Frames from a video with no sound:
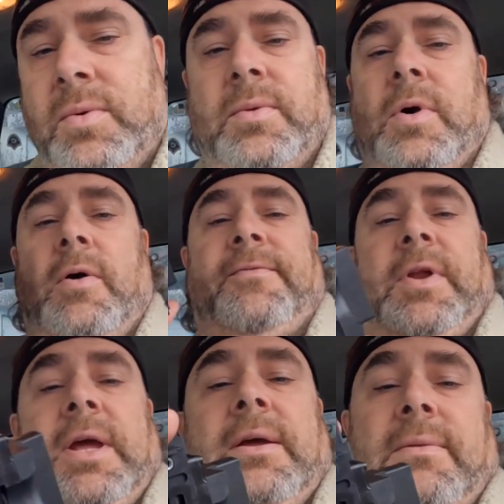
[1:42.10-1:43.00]

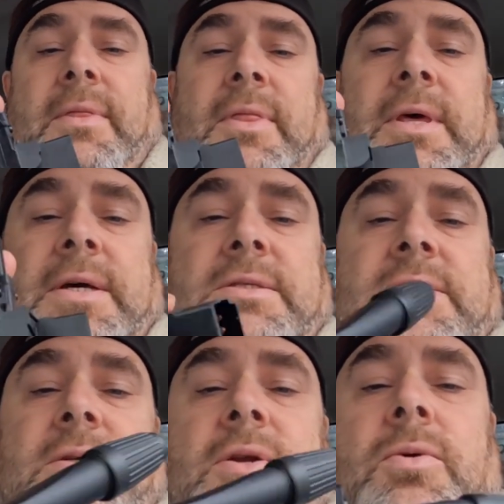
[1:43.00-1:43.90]
hopefully
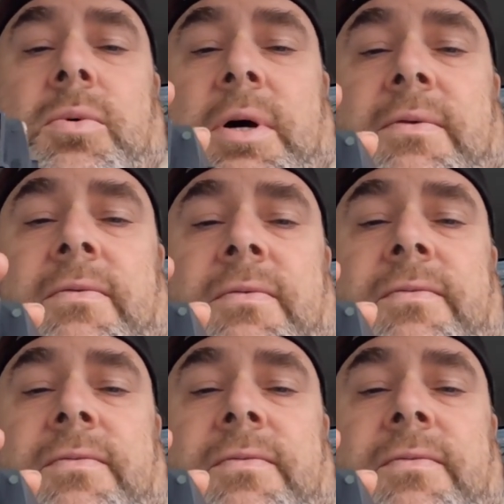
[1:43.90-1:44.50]
this new one